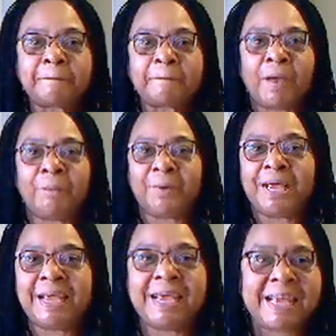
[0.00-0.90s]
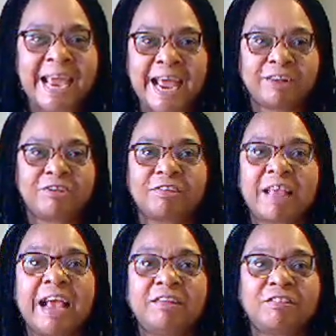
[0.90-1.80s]
We can't just
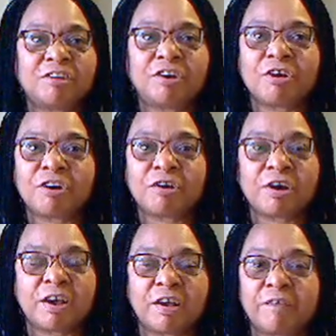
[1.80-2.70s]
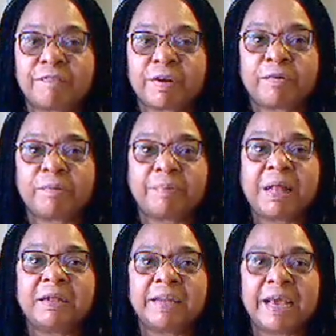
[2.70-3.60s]
enter a federal
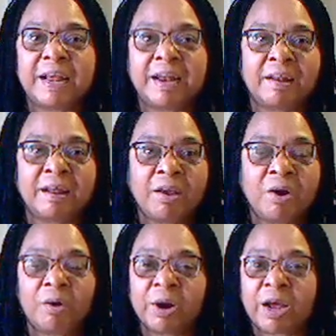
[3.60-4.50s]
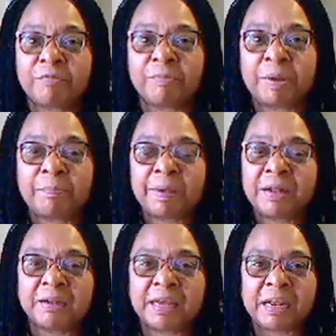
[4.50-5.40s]
building or a government
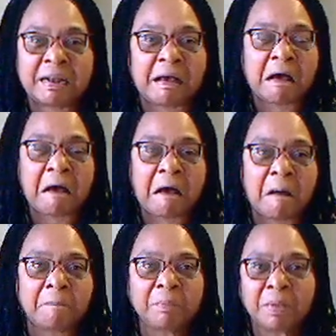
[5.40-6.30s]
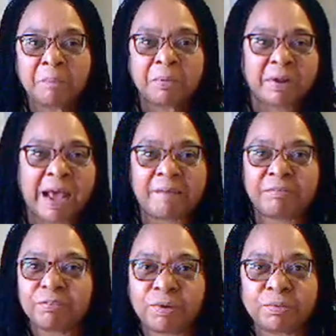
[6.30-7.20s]
building without
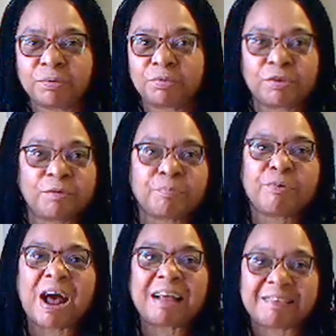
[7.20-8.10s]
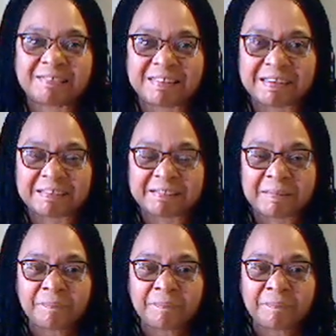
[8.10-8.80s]
having to go through certain processes